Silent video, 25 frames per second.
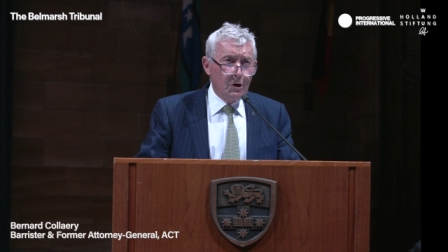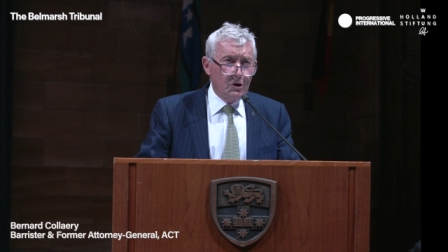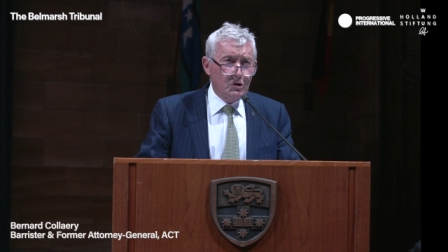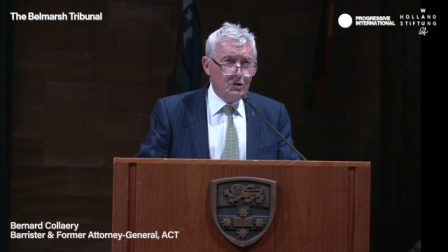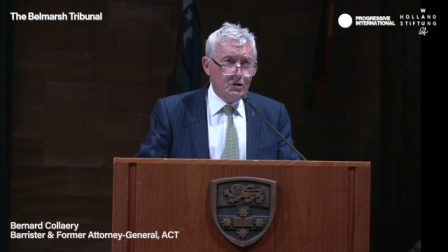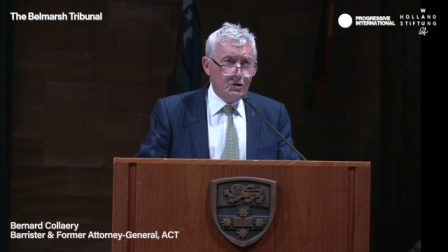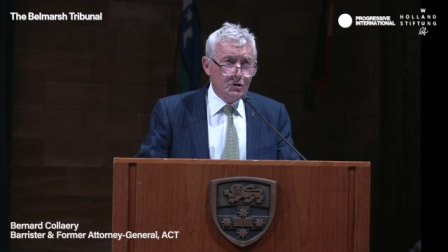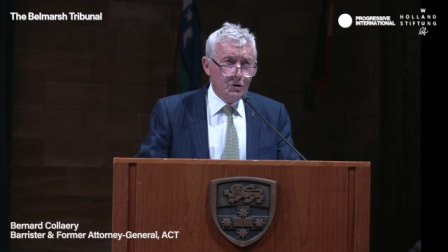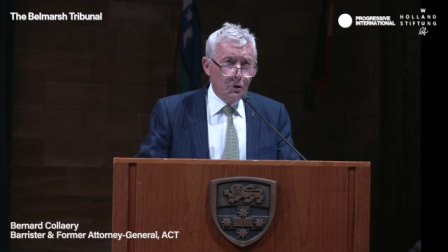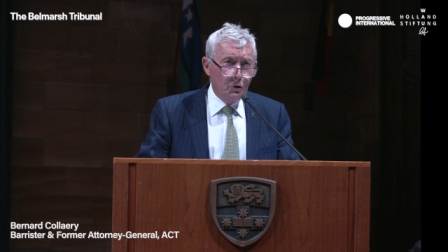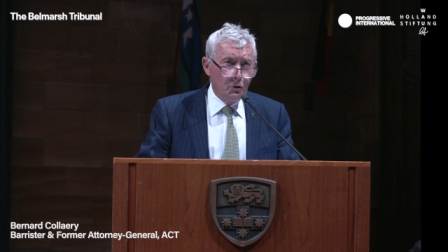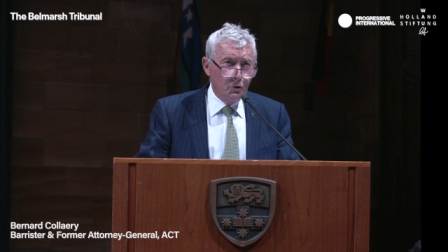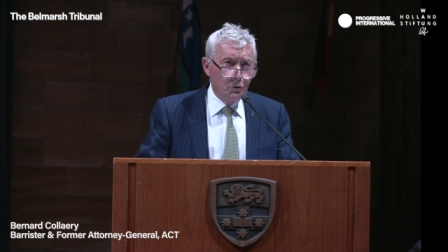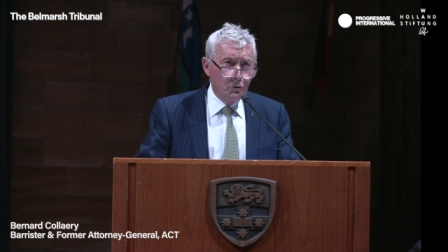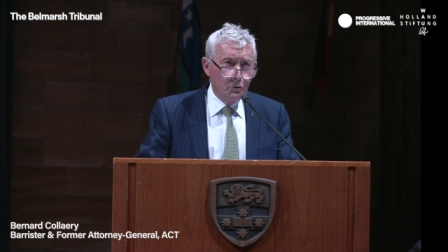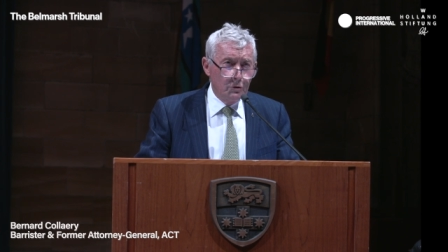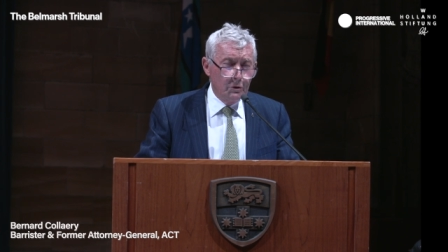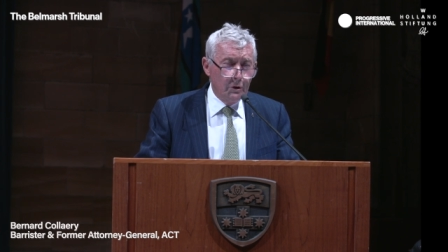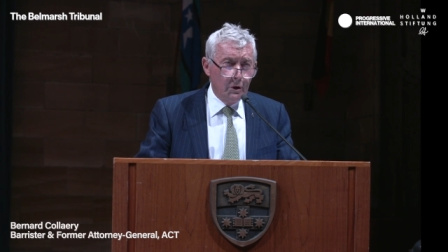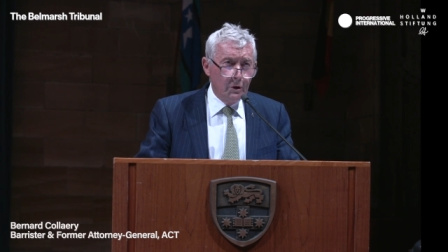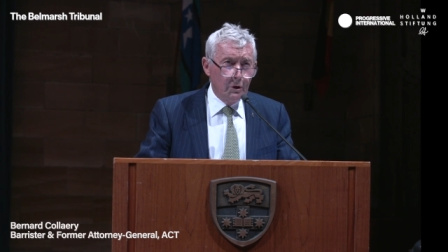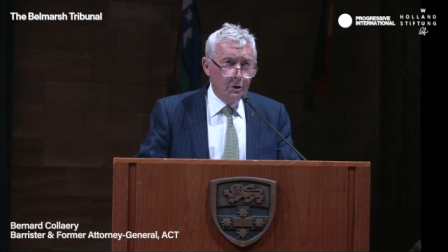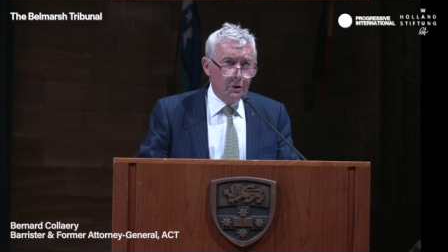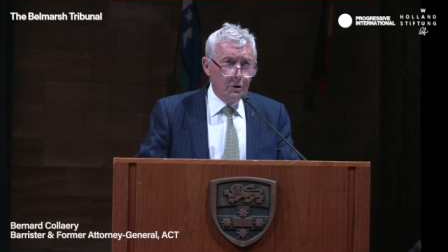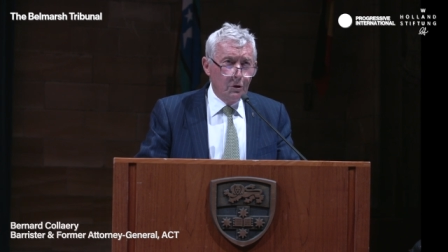
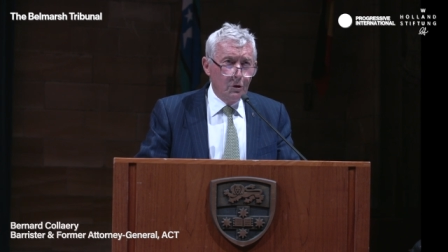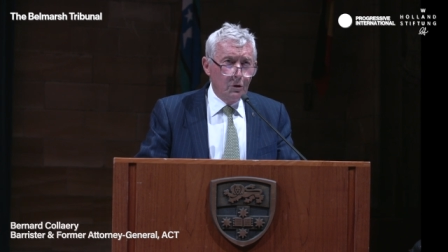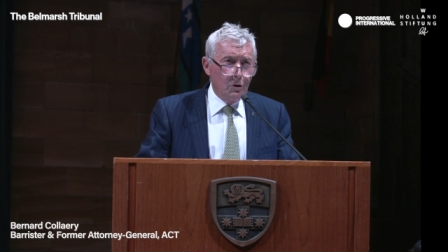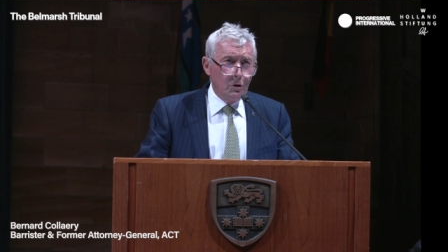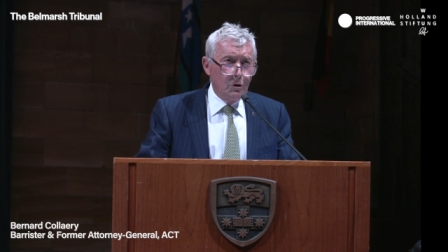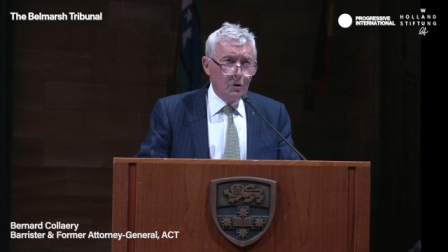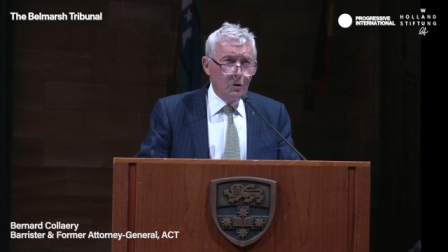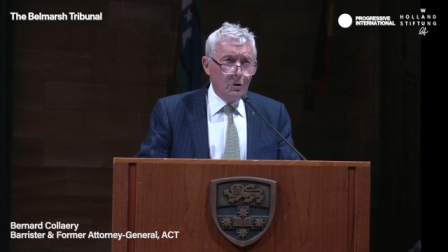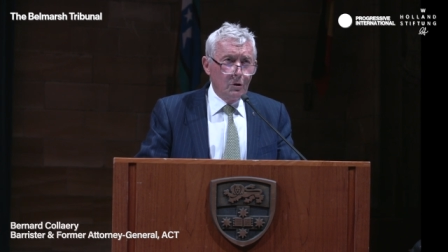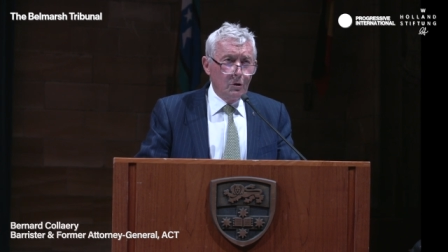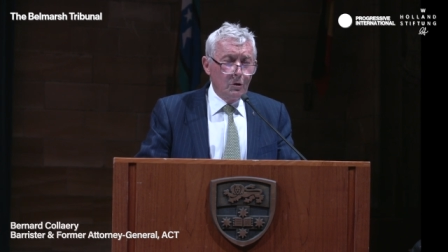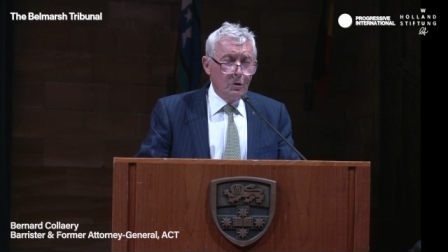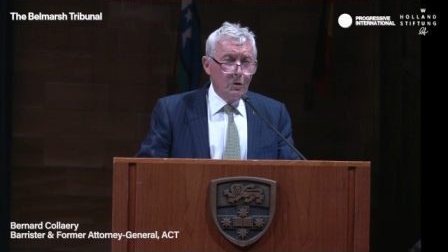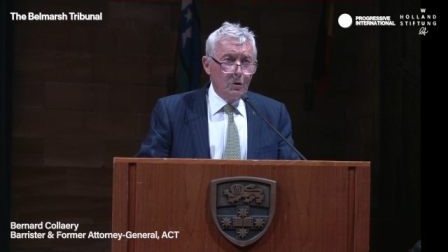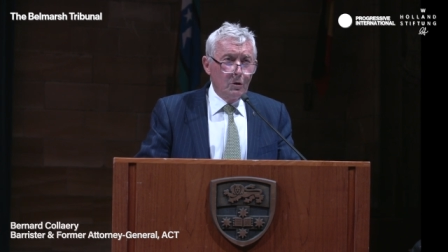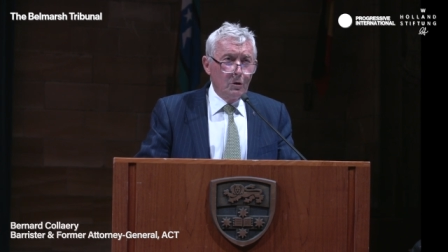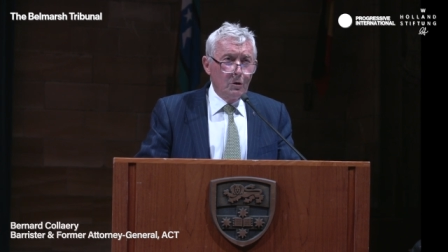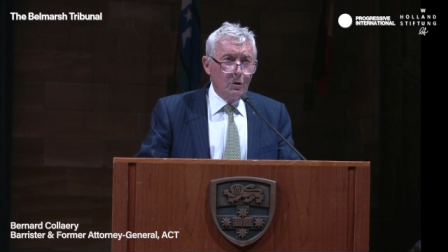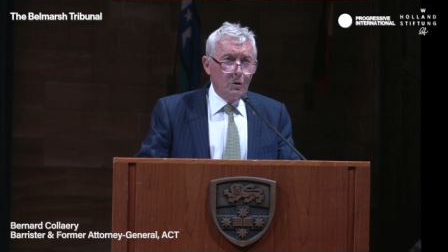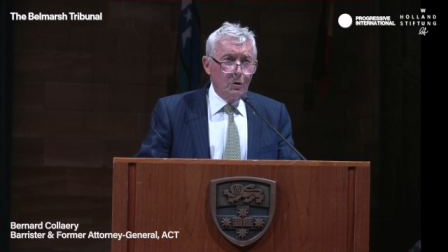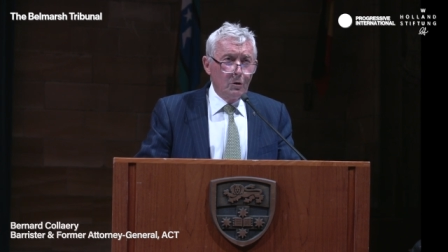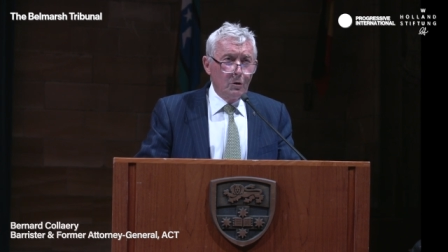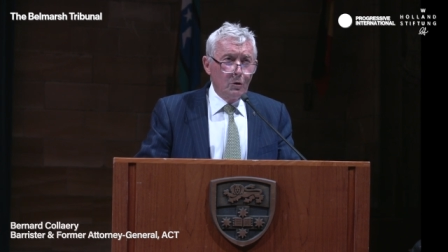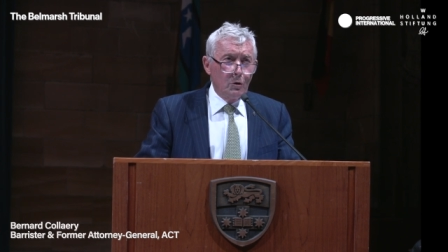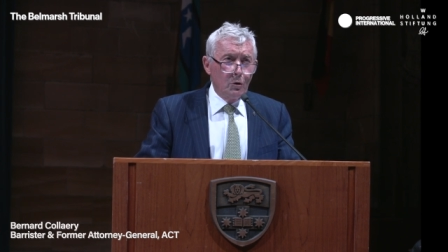soon,
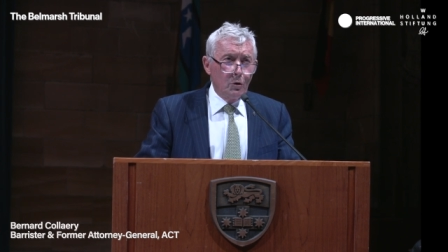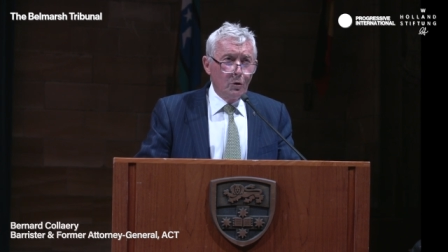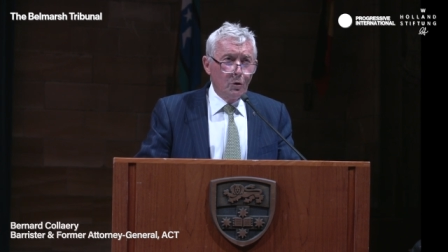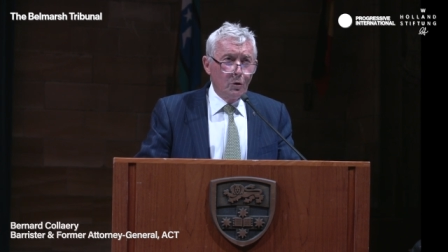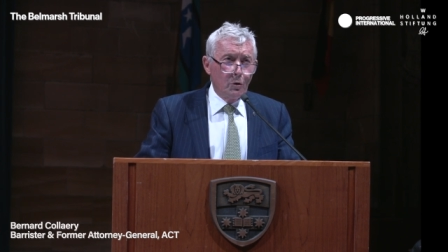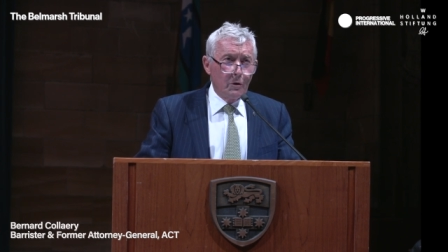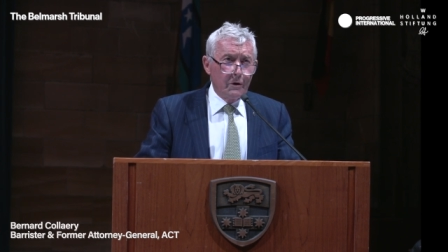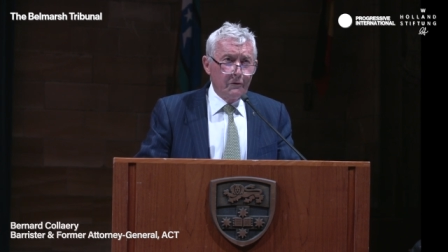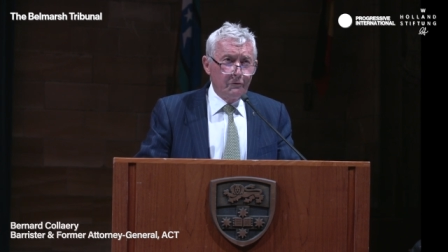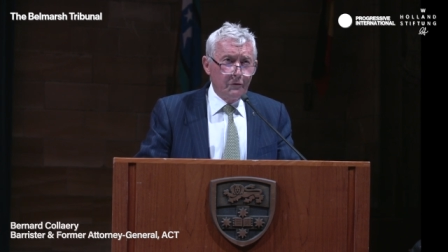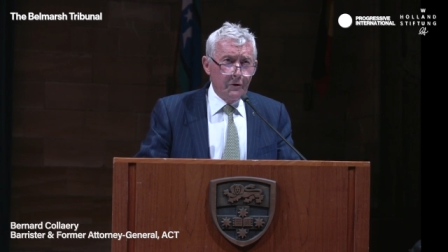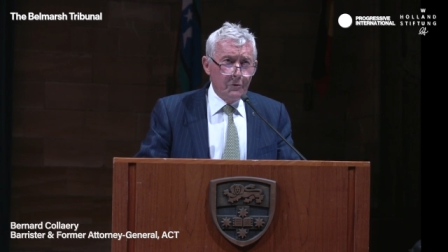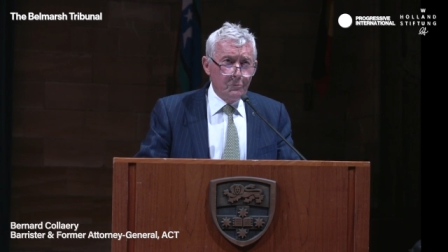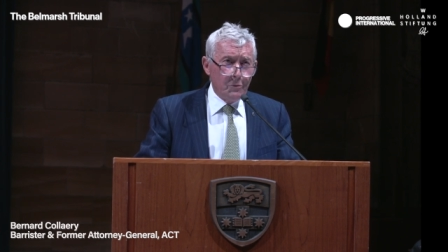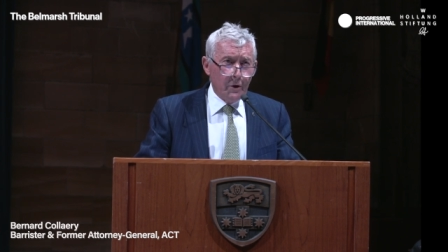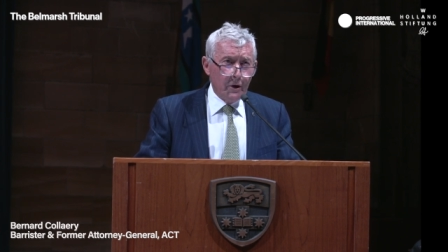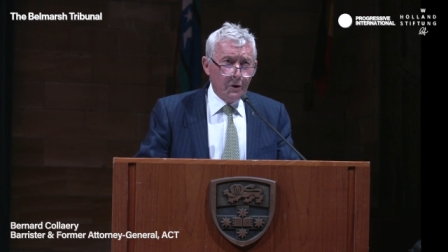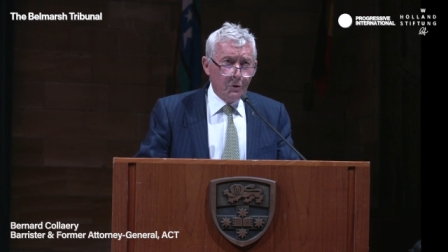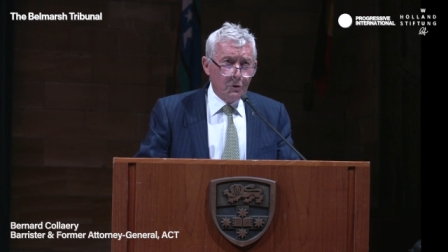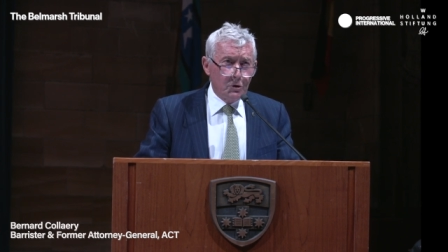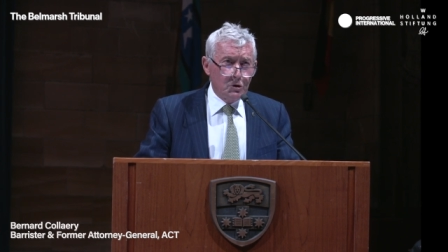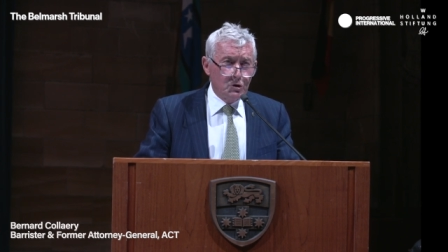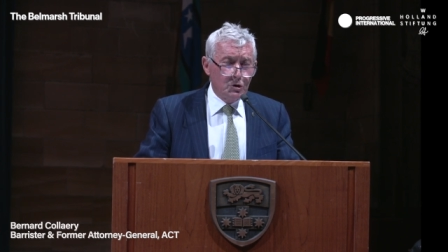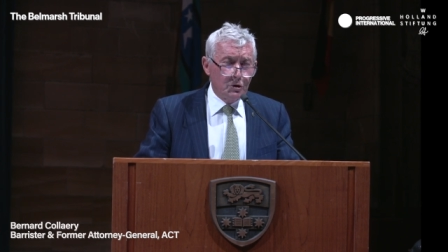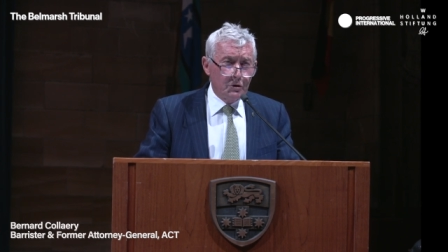or if he
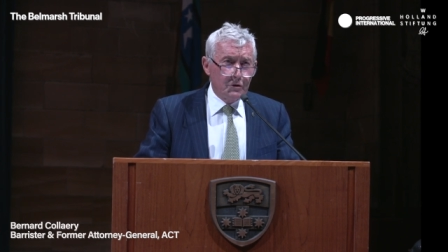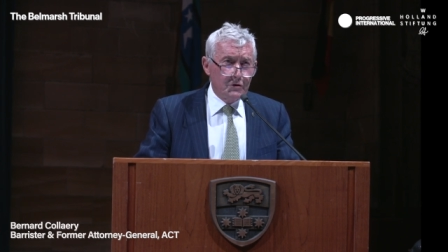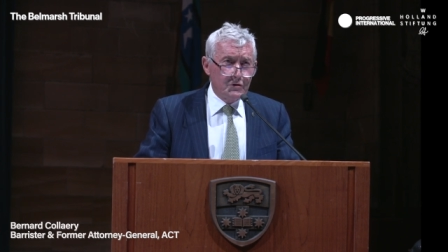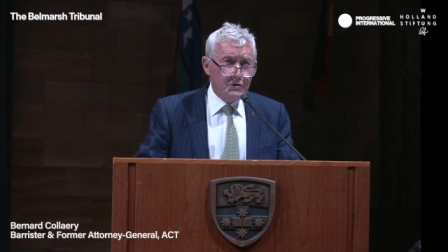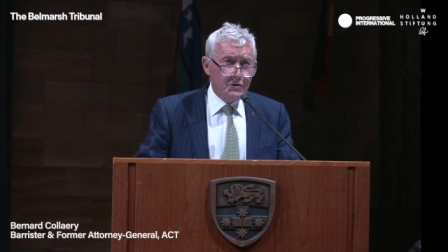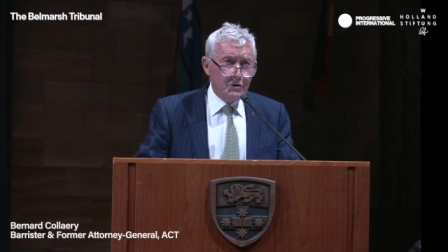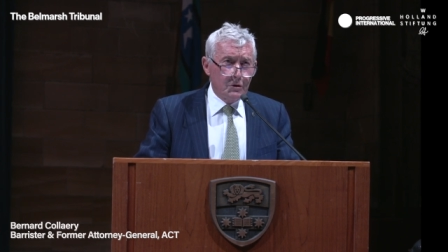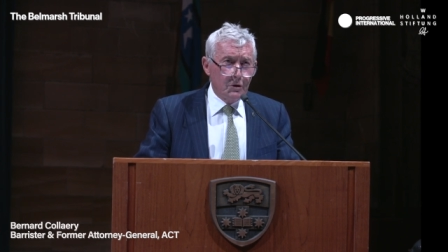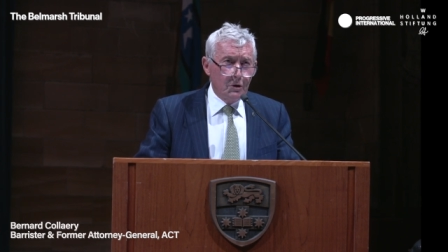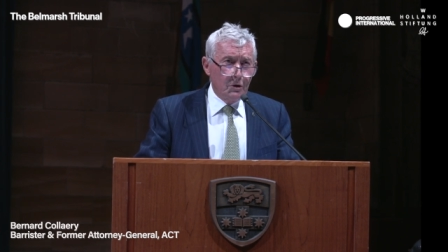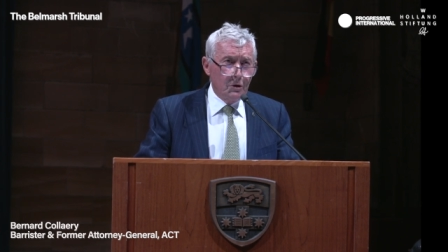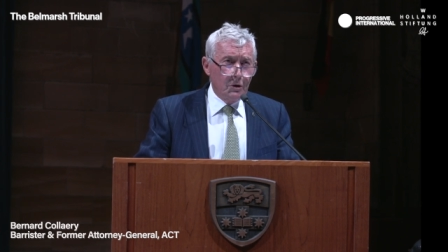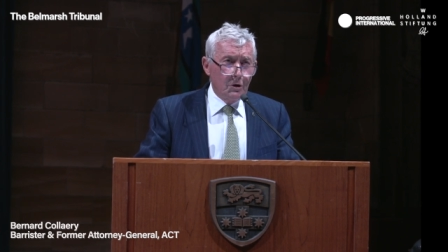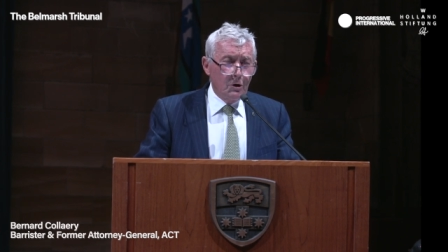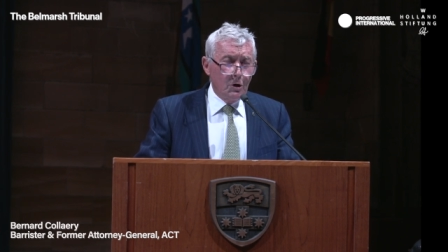perishes,